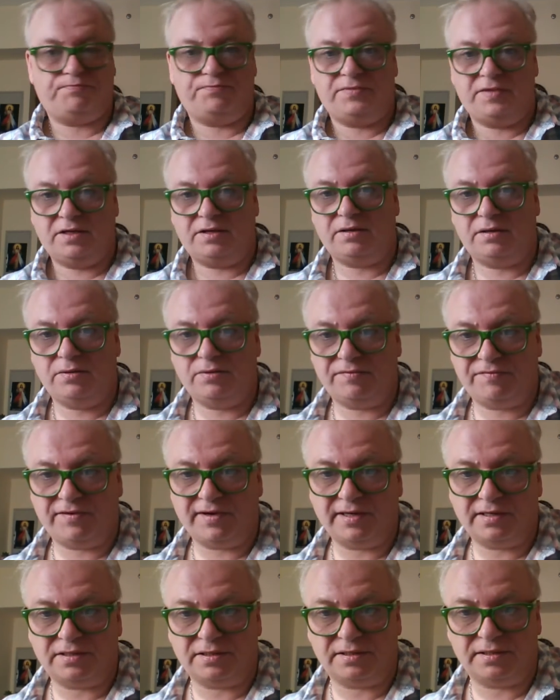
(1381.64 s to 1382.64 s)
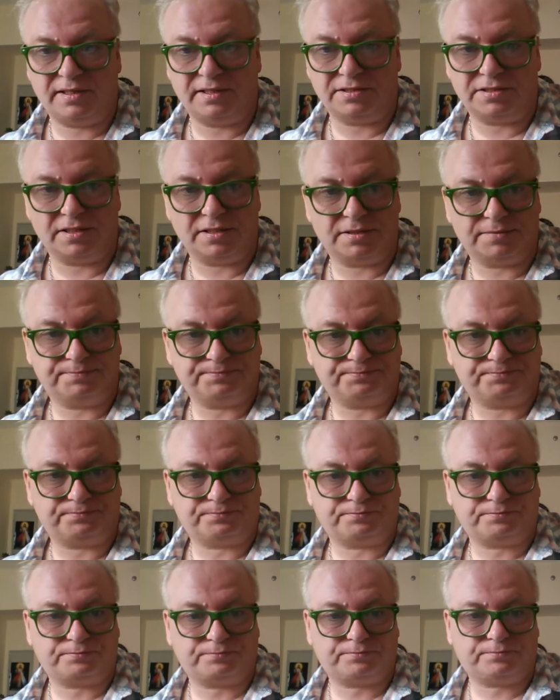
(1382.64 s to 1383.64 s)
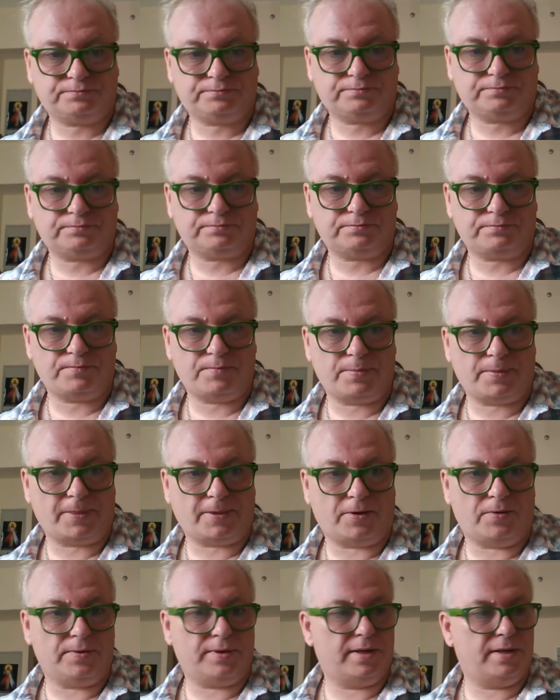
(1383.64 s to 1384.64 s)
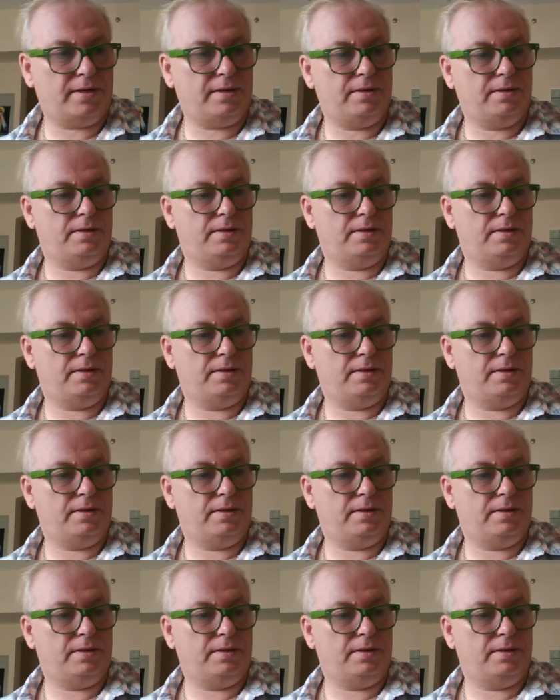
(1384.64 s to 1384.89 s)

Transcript: You'll find it on the internet. Okay,